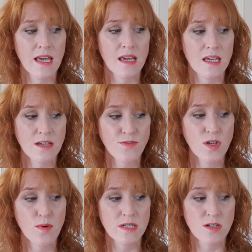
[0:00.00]
If you
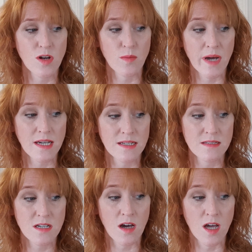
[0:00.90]
were to look back in
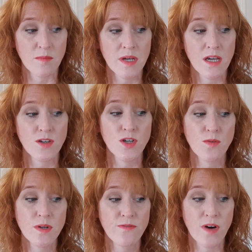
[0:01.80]
time, you
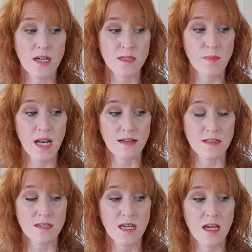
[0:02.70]
would find a
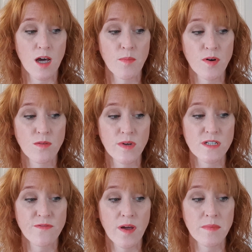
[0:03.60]
planet upon which
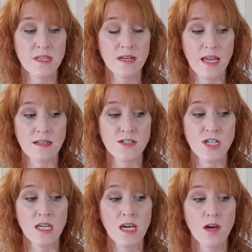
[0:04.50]
feminine
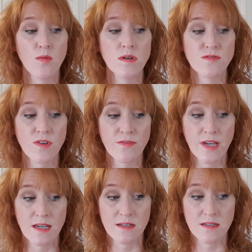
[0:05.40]
energy was
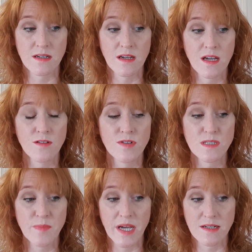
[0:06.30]
revered,
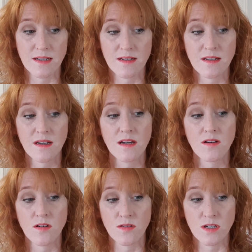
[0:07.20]
respected,
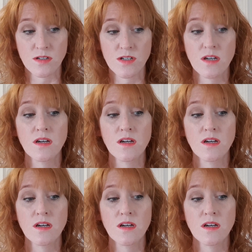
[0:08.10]
honoured,